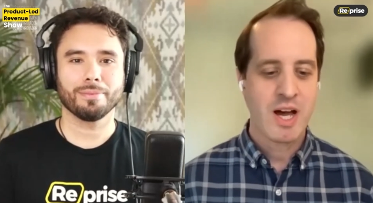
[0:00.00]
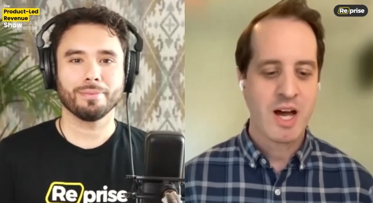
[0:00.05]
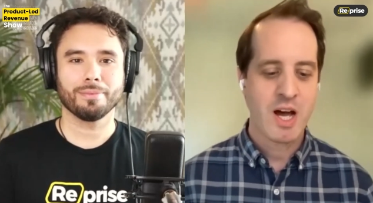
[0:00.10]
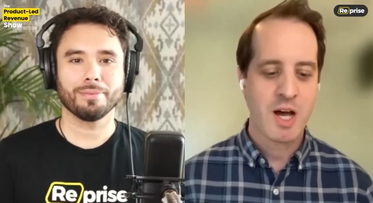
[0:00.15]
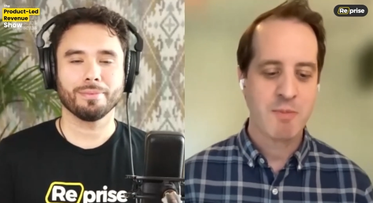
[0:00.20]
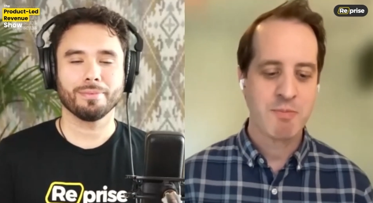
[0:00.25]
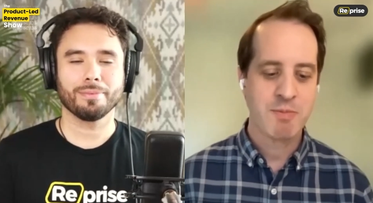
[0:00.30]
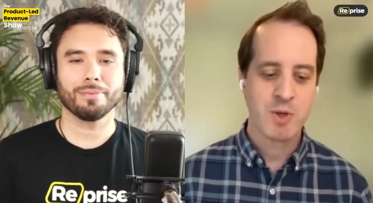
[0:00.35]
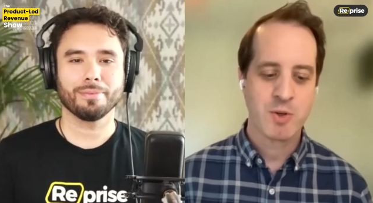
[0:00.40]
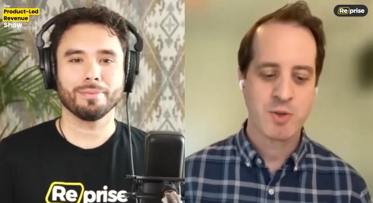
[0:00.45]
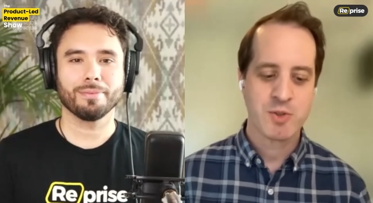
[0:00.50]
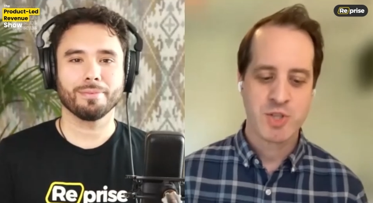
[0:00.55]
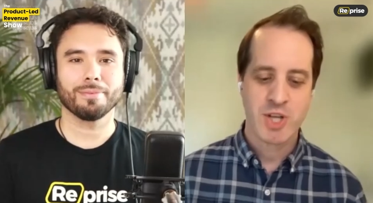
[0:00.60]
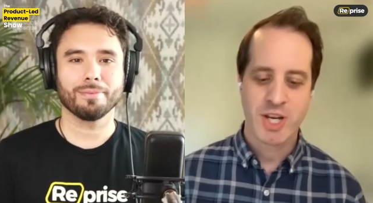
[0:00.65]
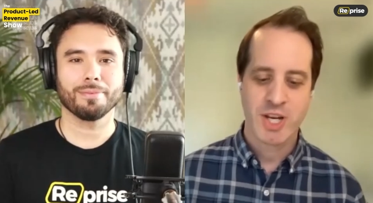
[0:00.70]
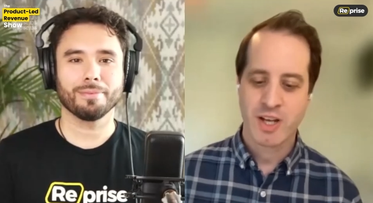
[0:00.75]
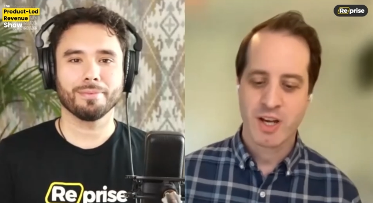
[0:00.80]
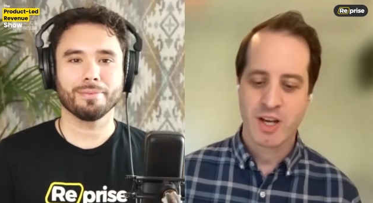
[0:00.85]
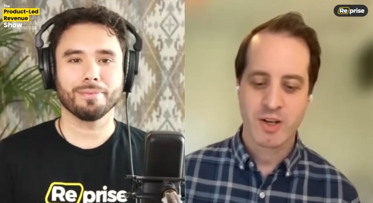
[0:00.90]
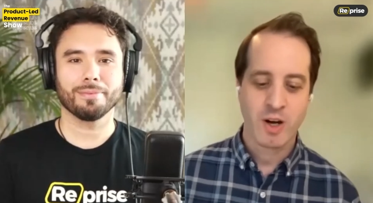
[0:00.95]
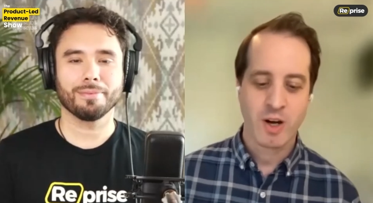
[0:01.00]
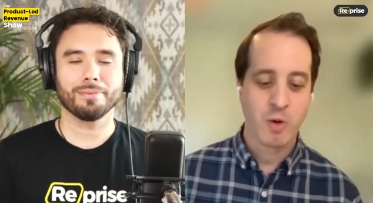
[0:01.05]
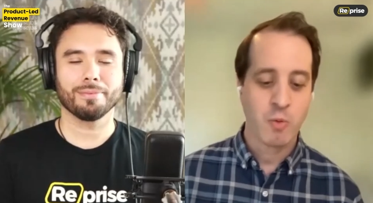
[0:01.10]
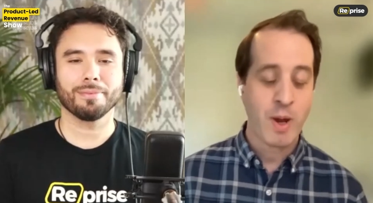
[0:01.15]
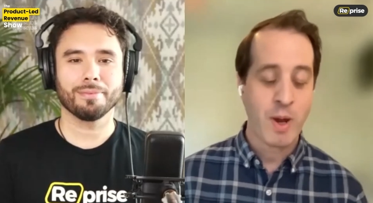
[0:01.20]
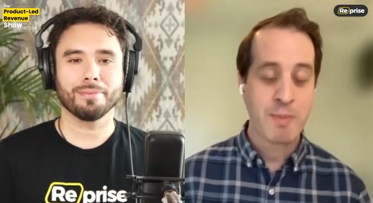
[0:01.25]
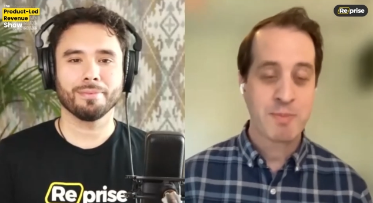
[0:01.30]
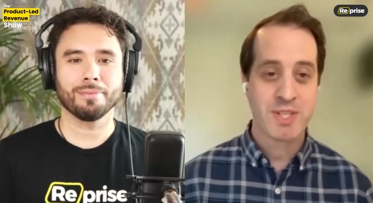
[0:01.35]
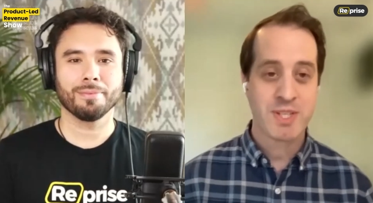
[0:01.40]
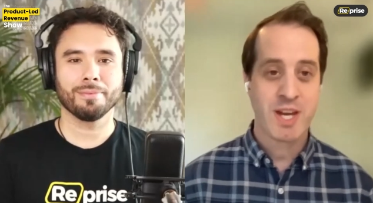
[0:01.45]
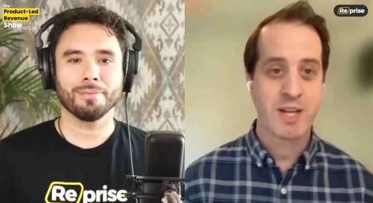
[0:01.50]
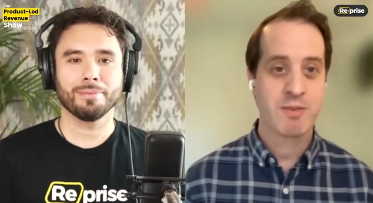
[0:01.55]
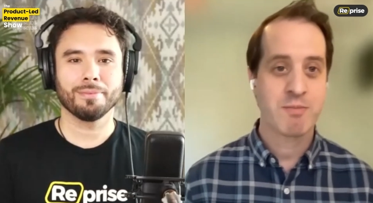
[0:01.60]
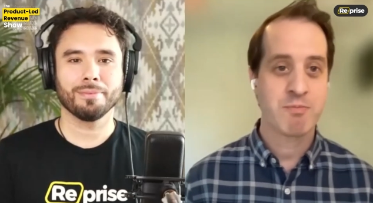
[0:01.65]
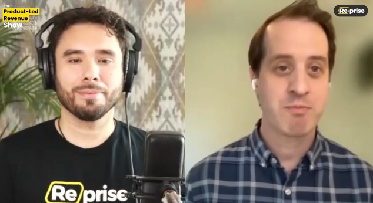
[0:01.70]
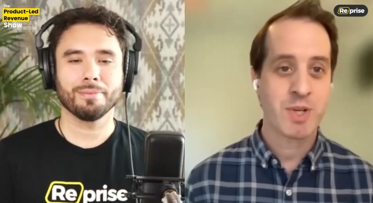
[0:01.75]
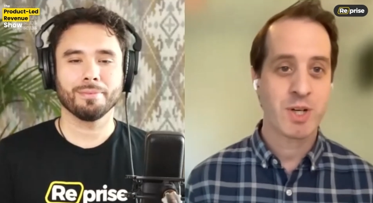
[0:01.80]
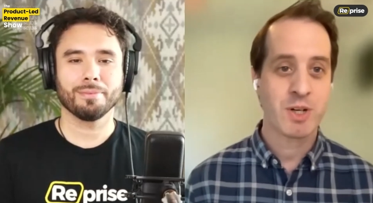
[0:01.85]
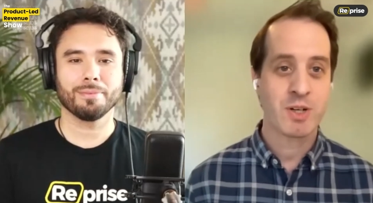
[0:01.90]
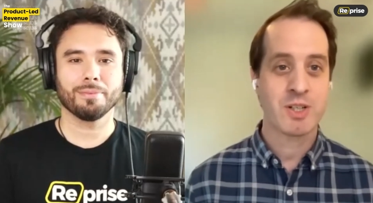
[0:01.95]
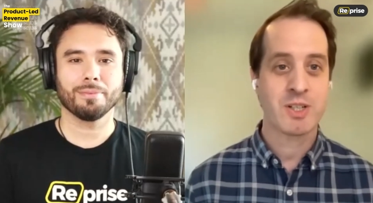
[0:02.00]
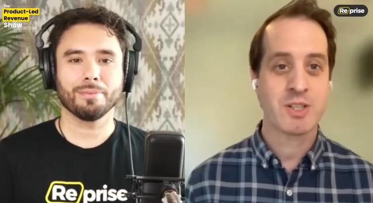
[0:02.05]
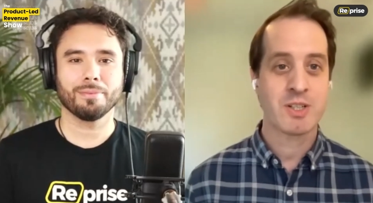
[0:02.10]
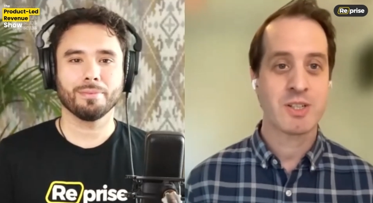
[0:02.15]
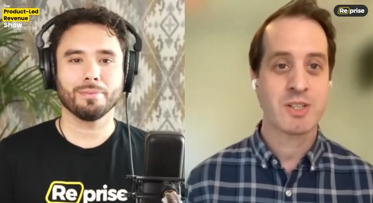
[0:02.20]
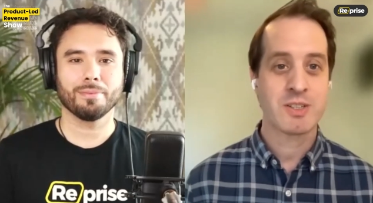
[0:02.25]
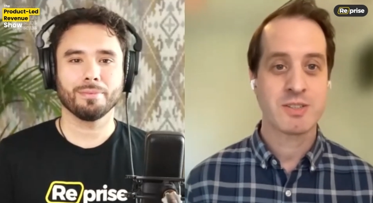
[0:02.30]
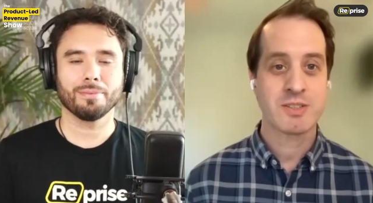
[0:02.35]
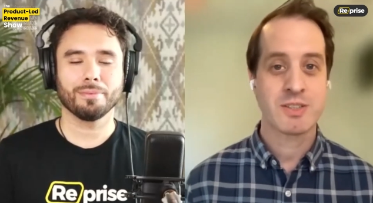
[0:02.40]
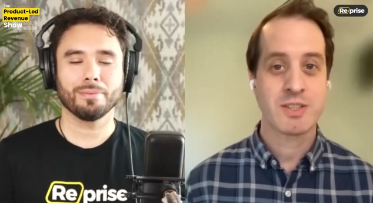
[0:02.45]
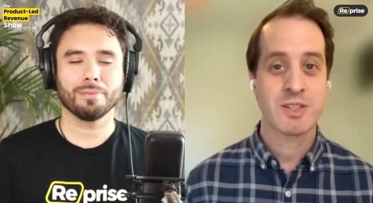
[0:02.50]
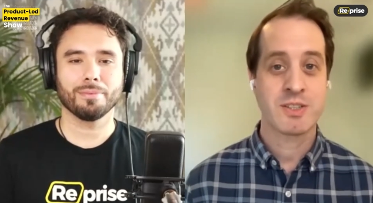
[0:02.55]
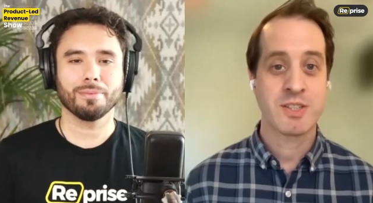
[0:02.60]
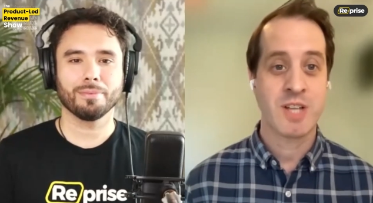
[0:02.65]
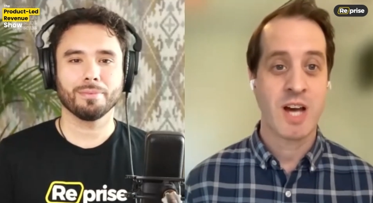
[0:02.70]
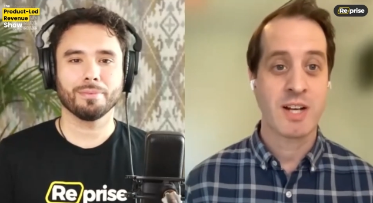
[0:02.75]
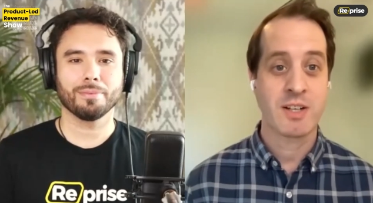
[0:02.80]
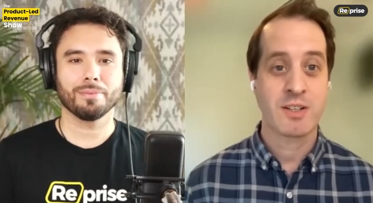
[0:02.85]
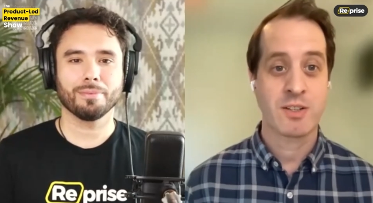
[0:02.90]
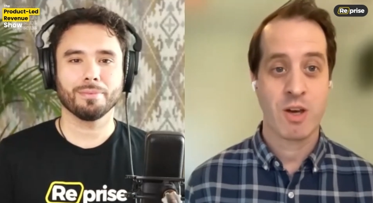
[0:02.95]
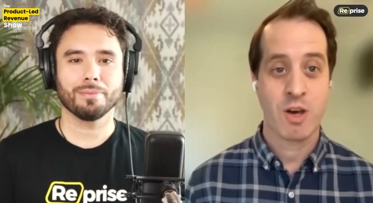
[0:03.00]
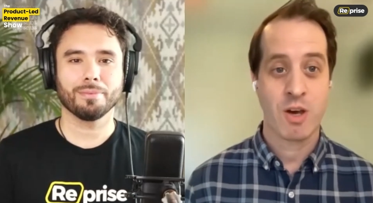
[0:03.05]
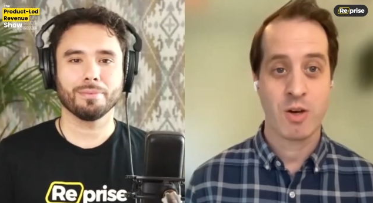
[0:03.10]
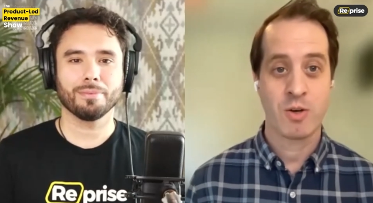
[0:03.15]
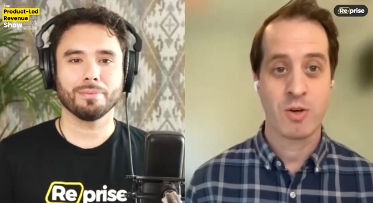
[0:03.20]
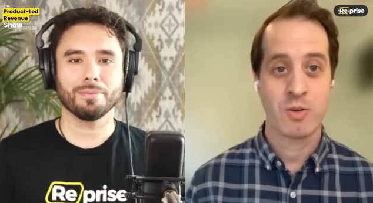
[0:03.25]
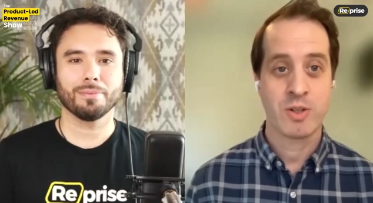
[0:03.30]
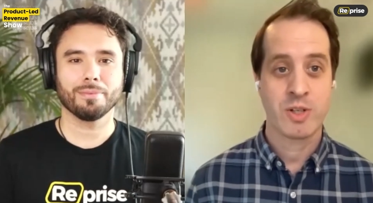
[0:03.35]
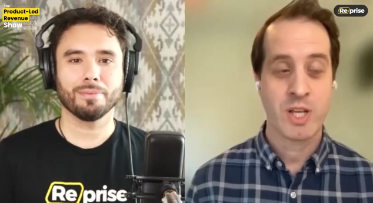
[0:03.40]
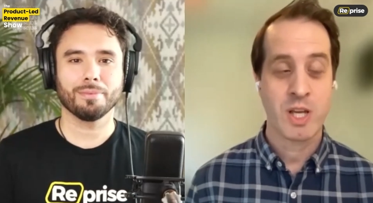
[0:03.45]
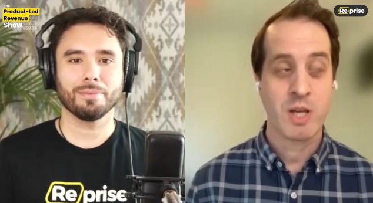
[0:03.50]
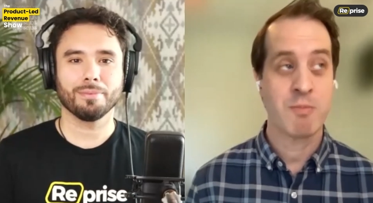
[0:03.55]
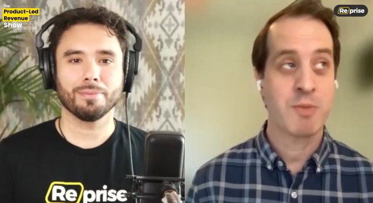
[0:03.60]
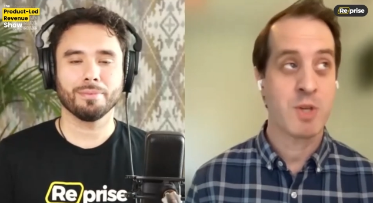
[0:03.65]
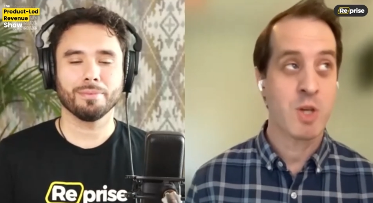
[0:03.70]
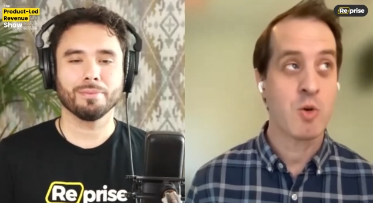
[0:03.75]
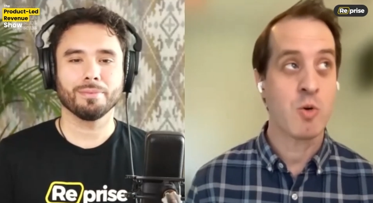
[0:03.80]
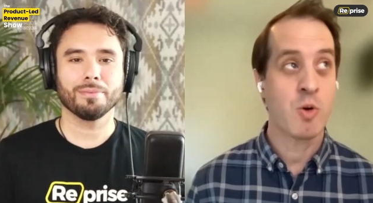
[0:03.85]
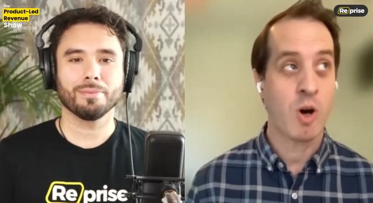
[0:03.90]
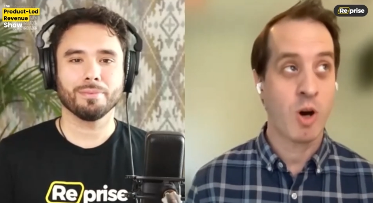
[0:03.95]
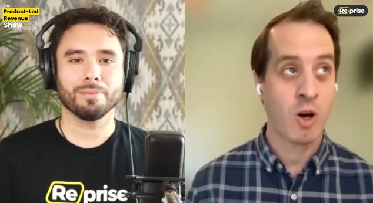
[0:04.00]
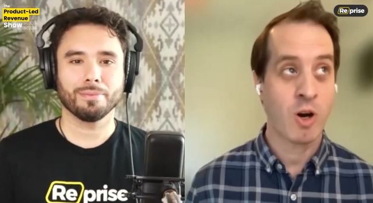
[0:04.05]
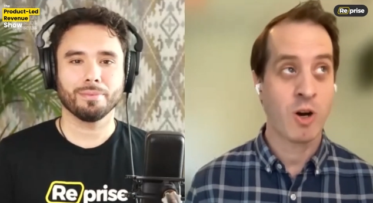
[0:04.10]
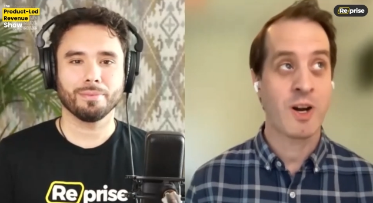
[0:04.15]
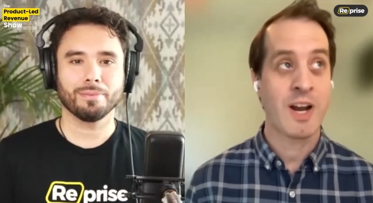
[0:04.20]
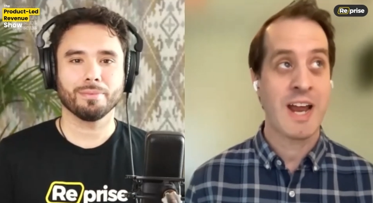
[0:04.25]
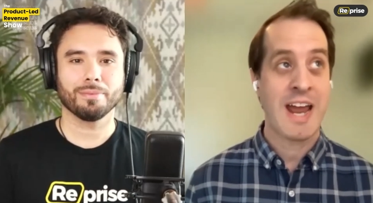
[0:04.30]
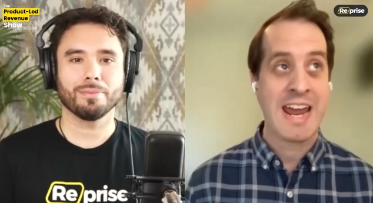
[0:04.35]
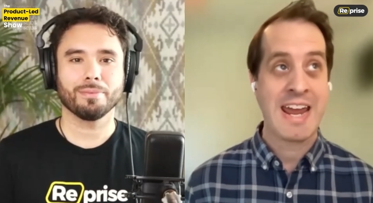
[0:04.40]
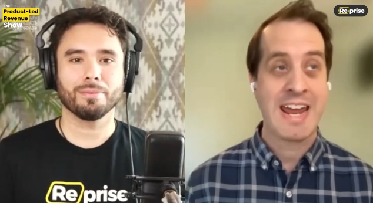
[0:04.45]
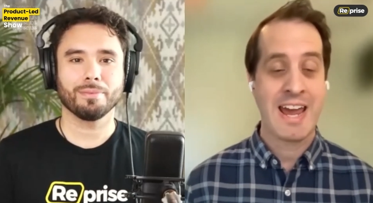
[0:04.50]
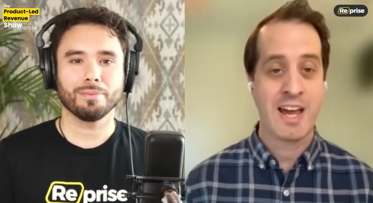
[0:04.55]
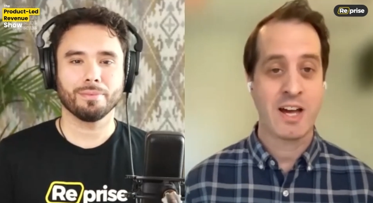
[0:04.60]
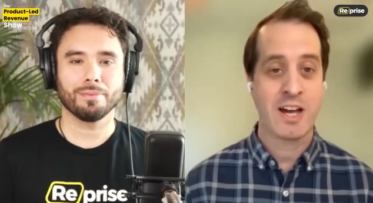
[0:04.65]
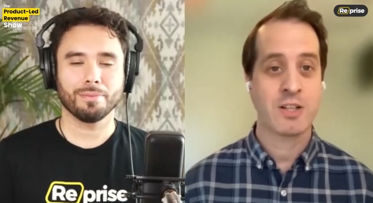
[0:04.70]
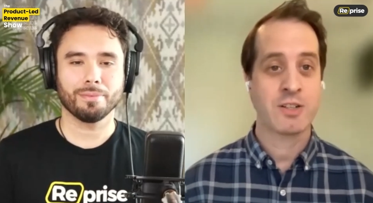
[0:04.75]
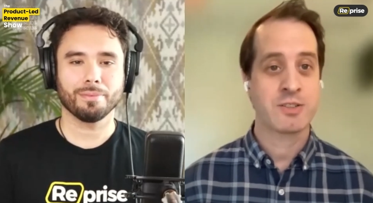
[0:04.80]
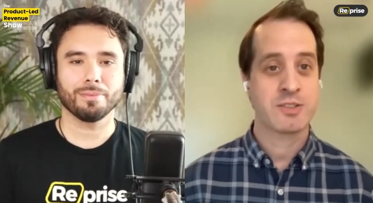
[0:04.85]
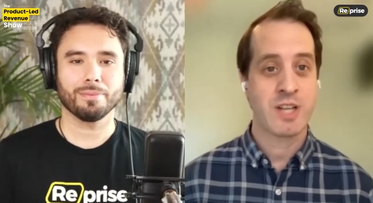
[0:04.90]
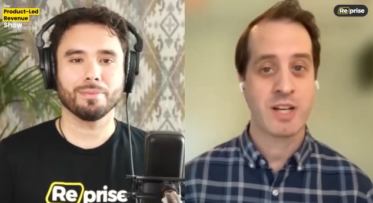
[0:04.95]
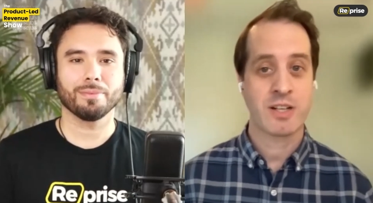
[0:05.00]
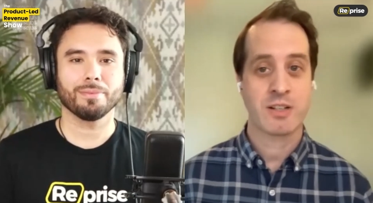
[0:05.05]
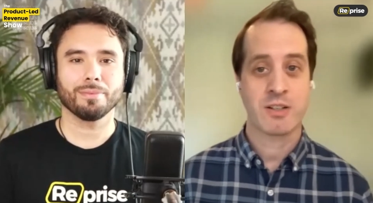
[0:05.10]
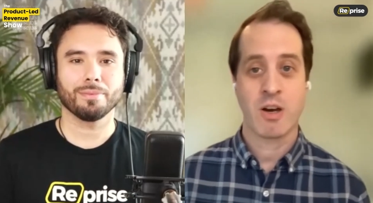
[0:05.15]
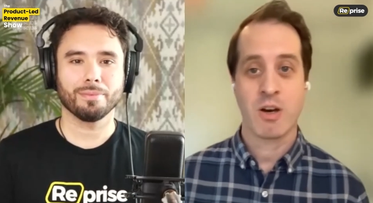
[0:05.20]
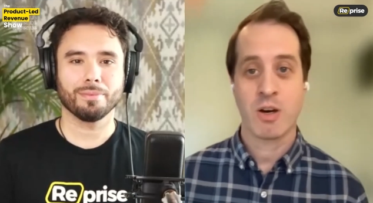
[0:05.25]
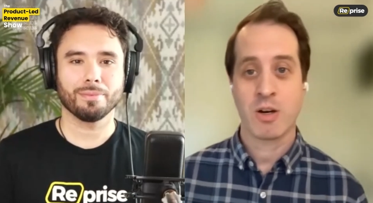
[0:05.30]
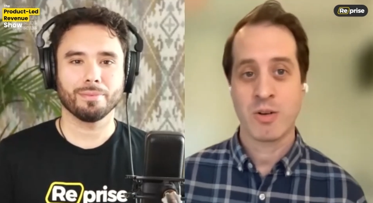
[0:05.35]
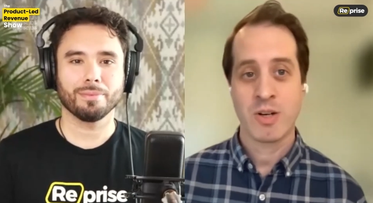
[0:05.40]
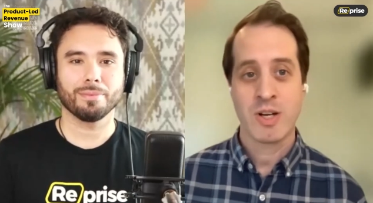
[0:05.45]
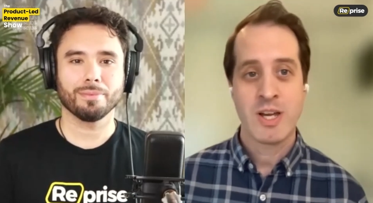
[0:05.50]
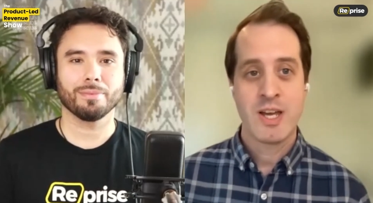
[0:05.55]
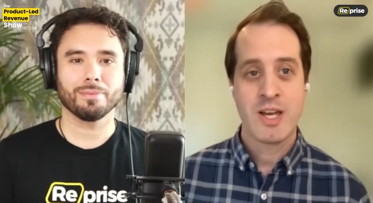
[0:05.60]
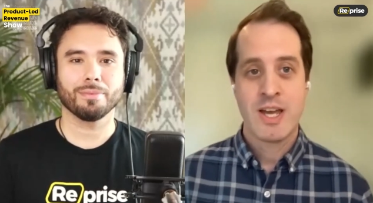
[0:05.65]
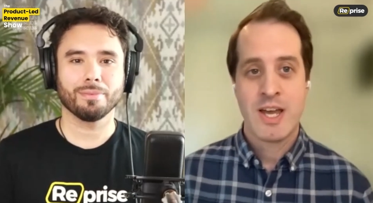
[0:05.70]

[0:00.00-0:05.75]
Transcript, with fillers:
Speaker 1: um, you can check out our website mural.co m-u-r-a-l.co